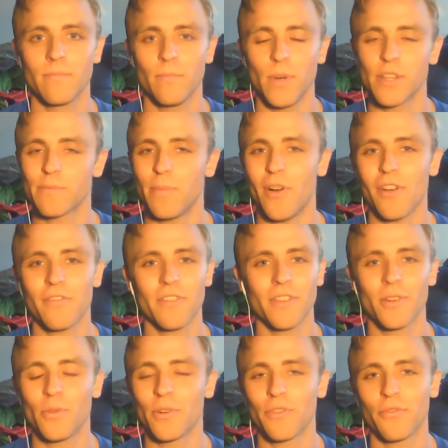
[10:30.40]
But it's par for the
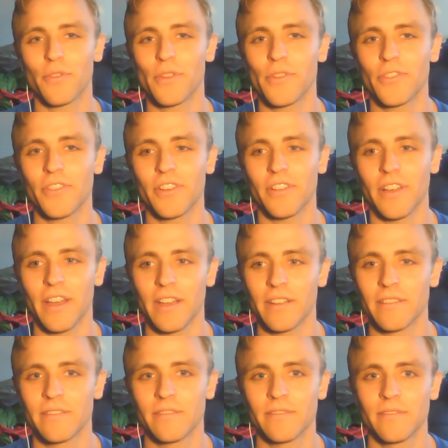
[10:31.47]
course for UCLA.
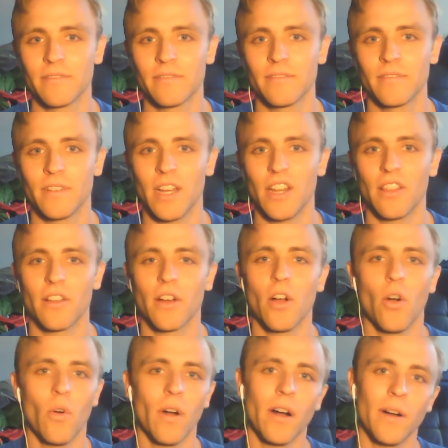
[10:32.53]
Another
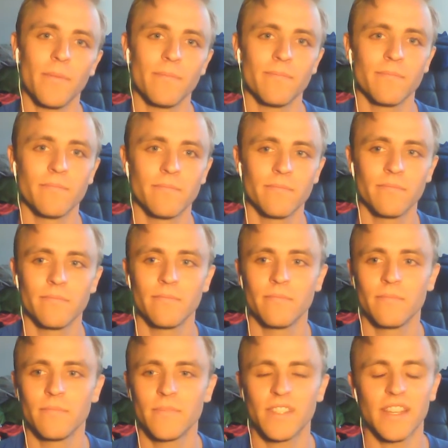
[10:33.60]
ho-hum,
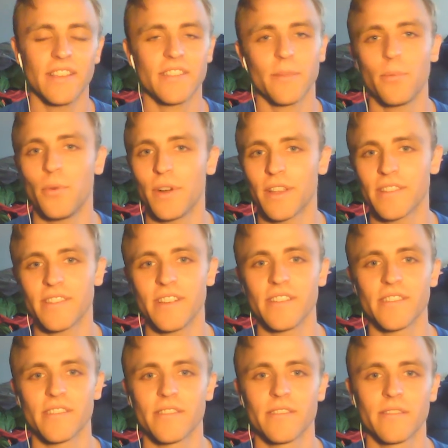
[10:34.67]
disappointing
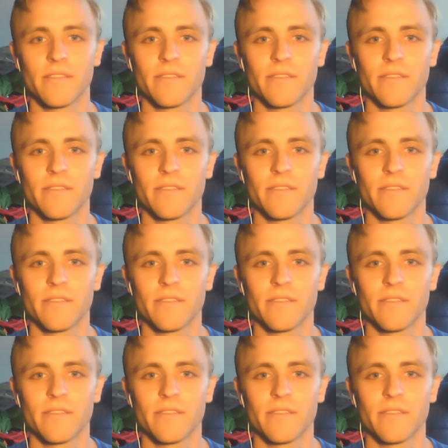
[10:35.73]
season.